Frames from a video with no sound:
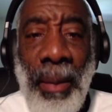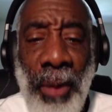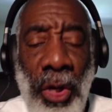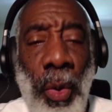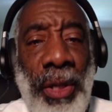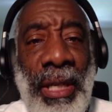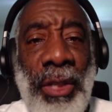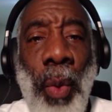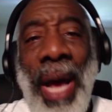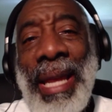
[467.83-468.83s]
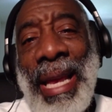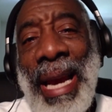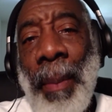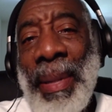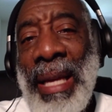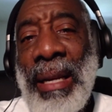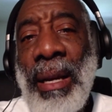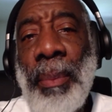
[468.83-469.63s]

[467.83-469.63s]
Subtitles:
The question is, why did they not make the income?